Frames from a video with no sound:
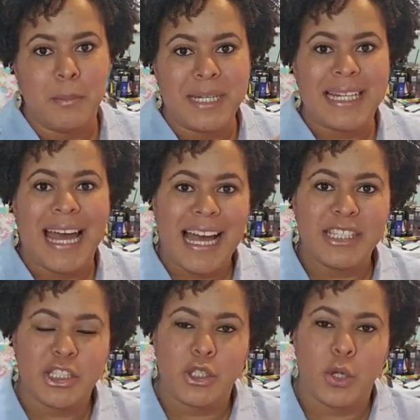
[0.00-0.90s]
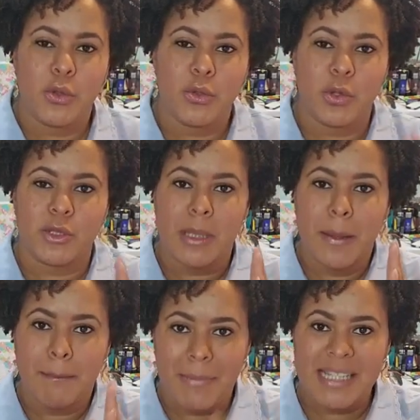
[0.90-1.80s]
But it has to go through those
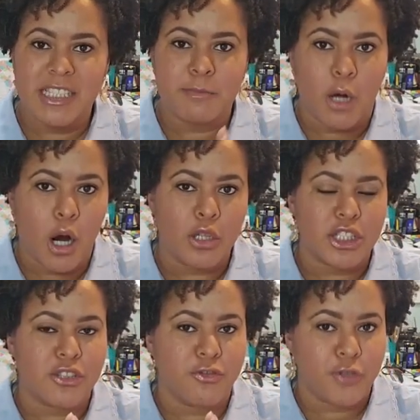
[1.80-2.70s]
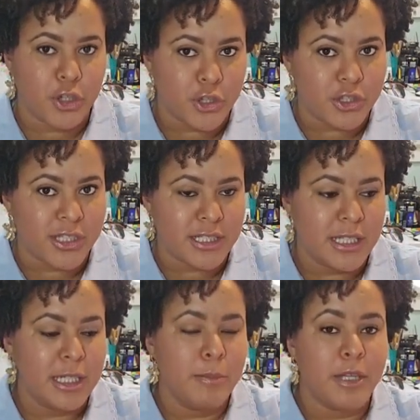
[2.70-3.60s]
messy parts first
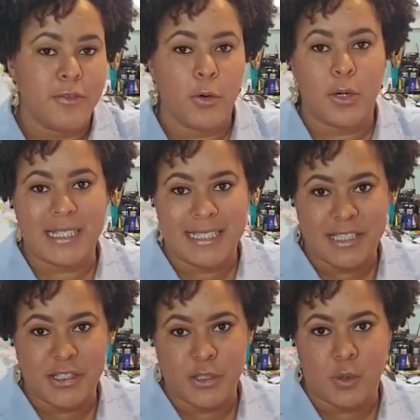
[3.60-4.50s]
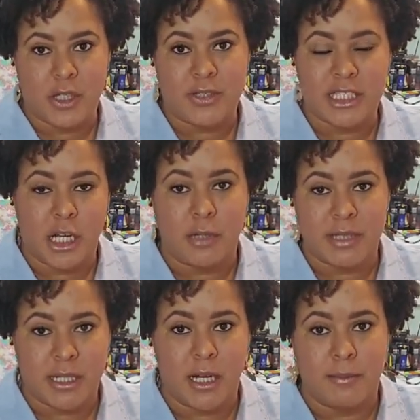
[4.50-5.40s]
before it gets to where it's going to
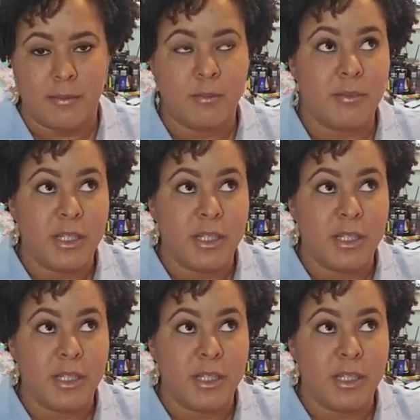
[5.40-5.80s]
become,